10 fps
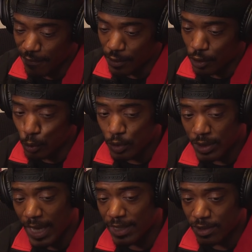for two
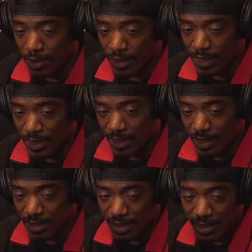sides to
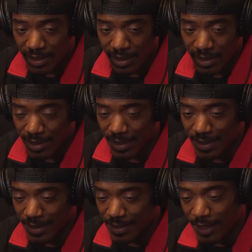exist.
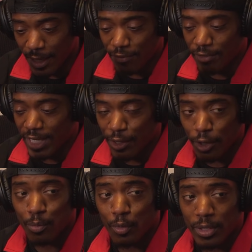They've already
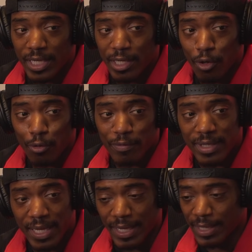got what they got over
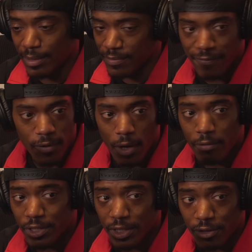there,
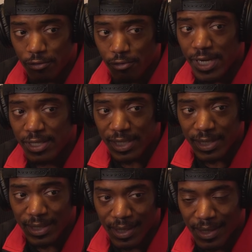flourishing,
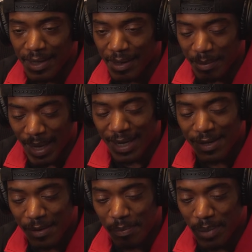crazy. Man
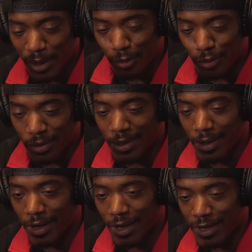can build
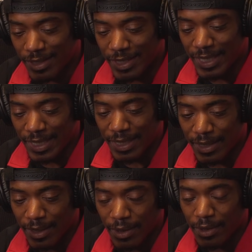a
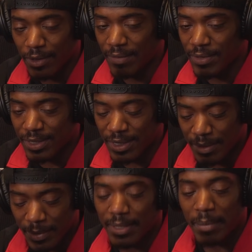scene, not even a
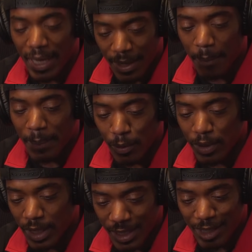scene, man can
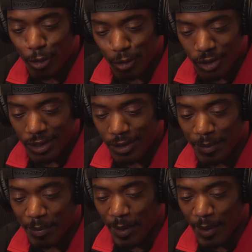build an ecosystem